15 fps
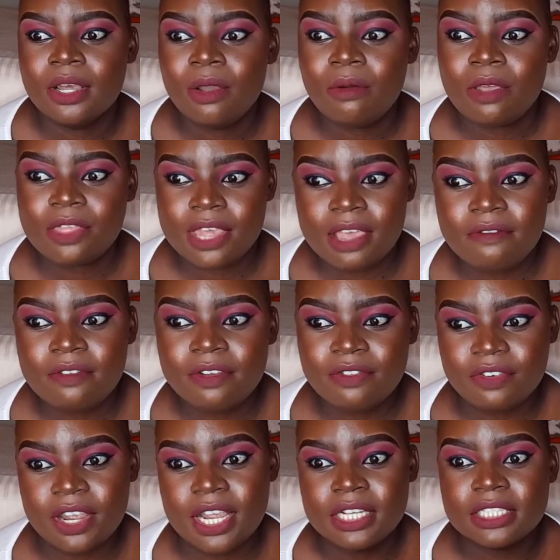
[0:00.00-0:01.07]
with every
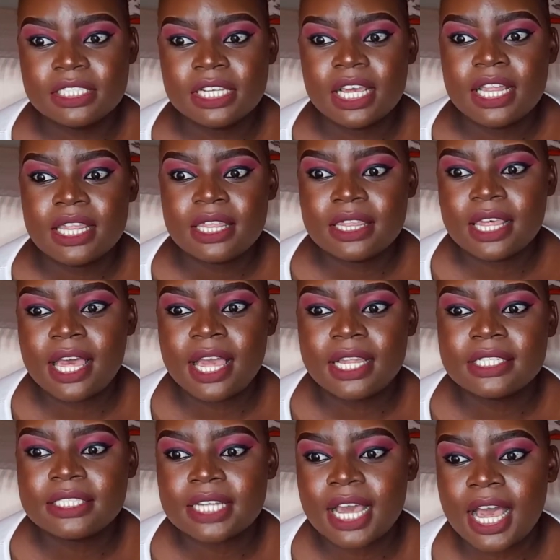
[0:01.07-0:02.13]
friend
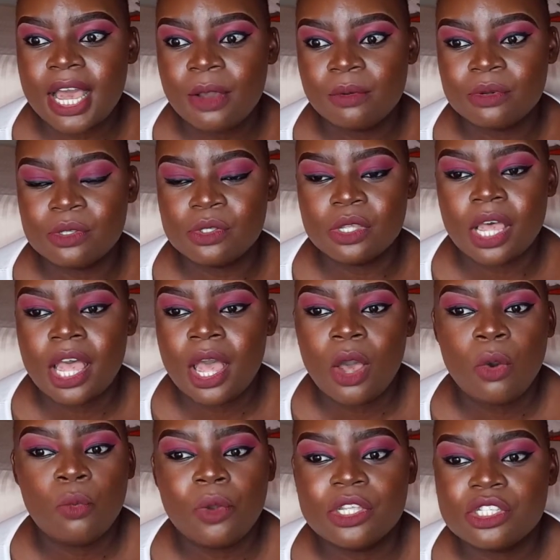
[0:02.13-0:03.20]
that I was
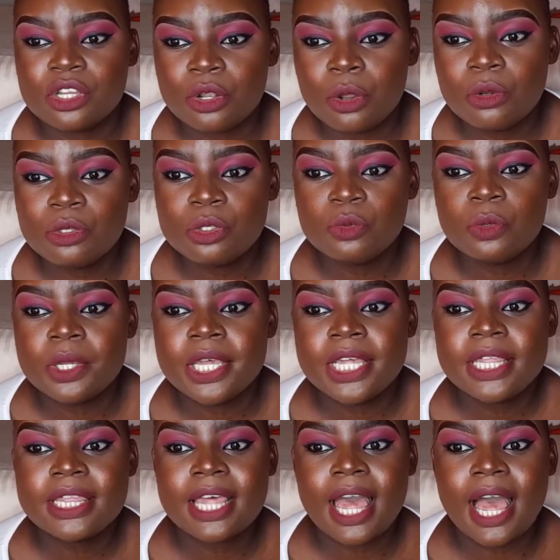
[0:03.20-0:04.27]
once close
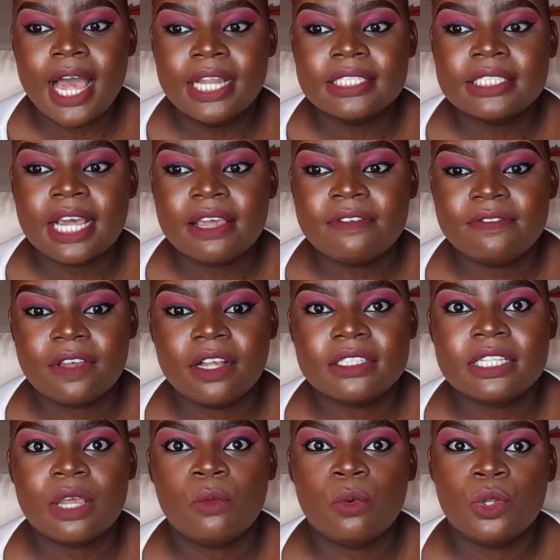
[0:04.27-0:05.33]
with, and I
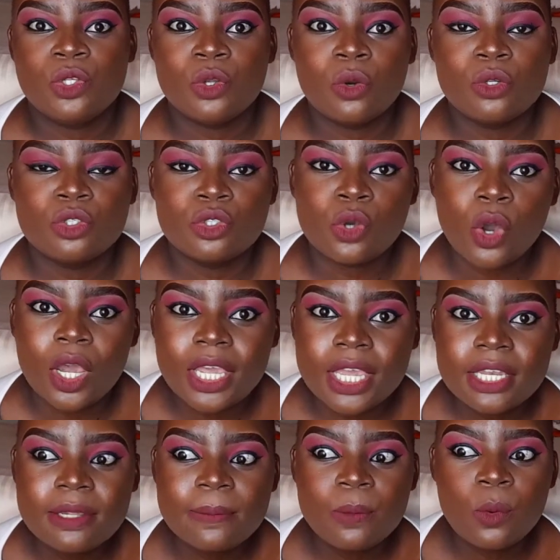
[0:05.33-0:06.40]
felt like we don't talk
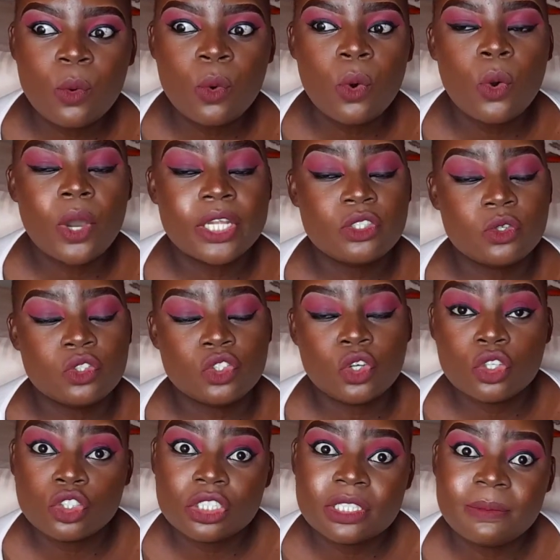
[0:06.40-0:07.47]
anymore, or I don't
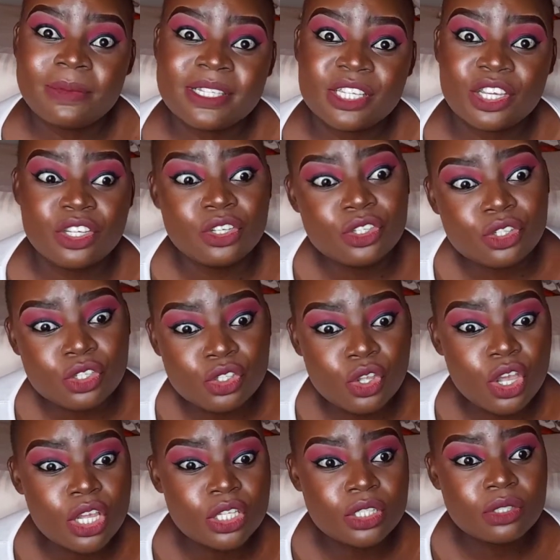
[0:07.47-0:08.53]
talk to them as I used to
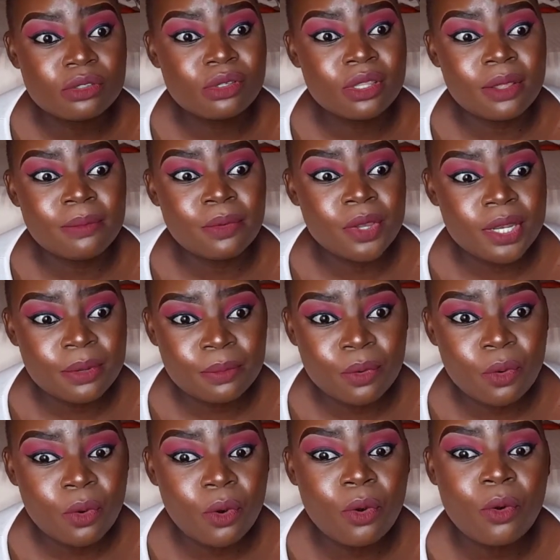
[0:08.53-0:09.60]
talk to them
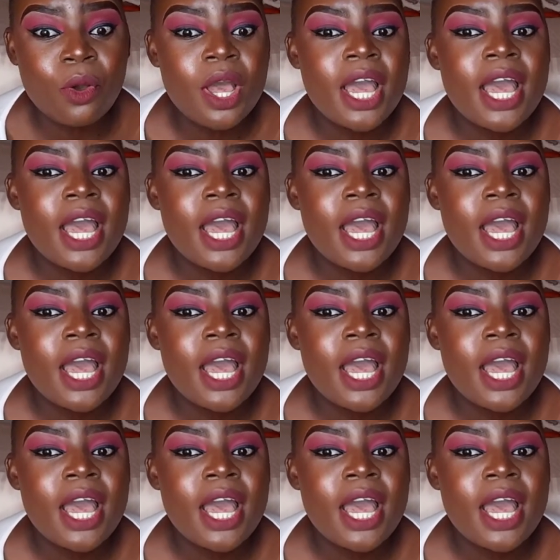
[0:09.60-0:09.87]
anymore, or